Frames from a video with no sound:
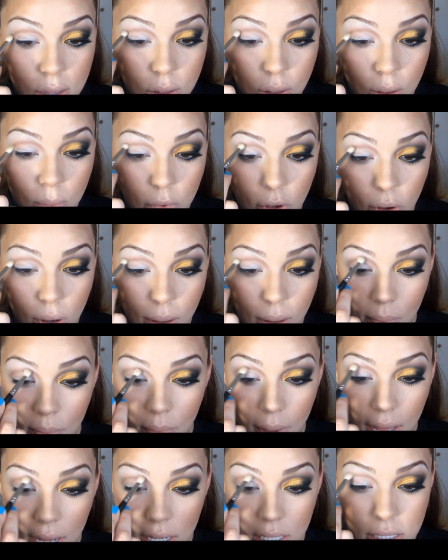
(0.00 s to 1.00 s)
So I'm going
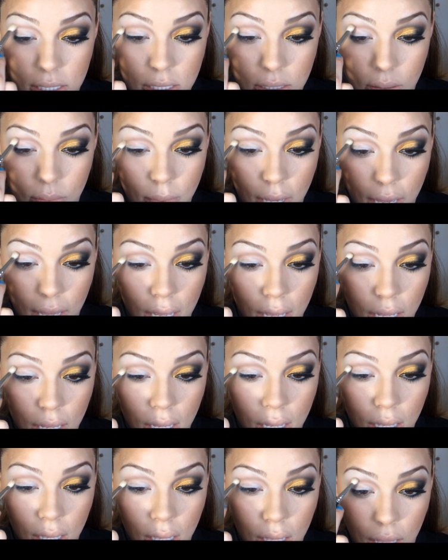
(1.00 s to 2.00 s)
back to
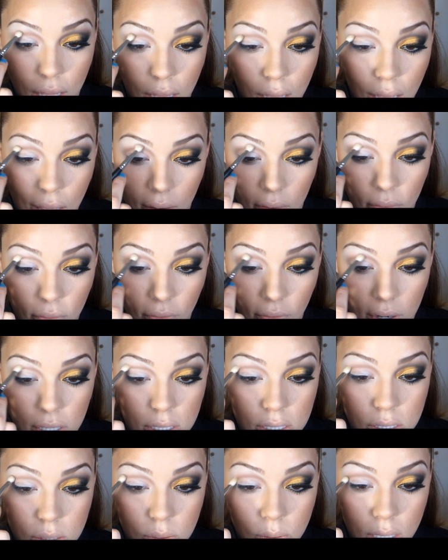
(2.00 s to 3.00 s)
my
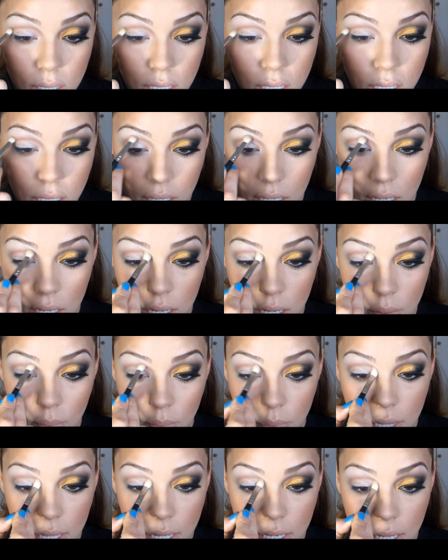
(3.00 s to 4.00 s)
first one
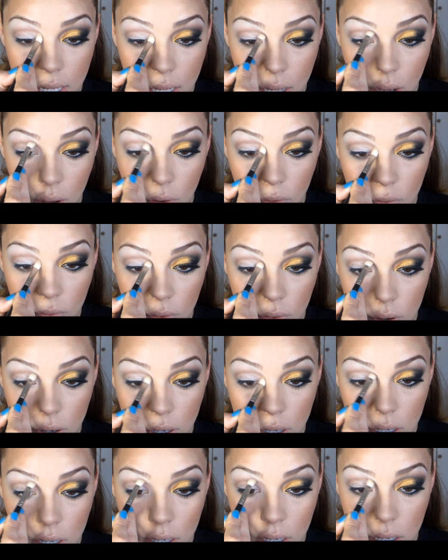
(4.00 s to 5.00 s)
and blending
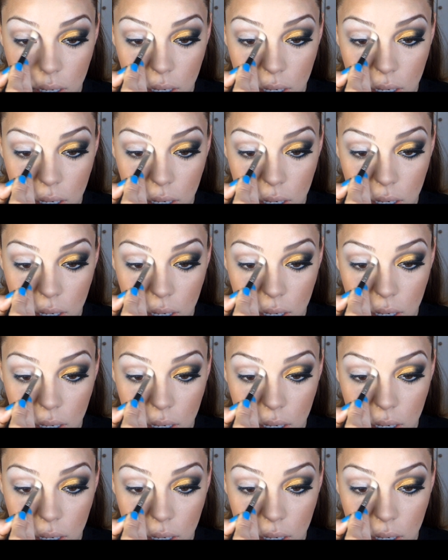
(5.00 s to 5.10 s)
over.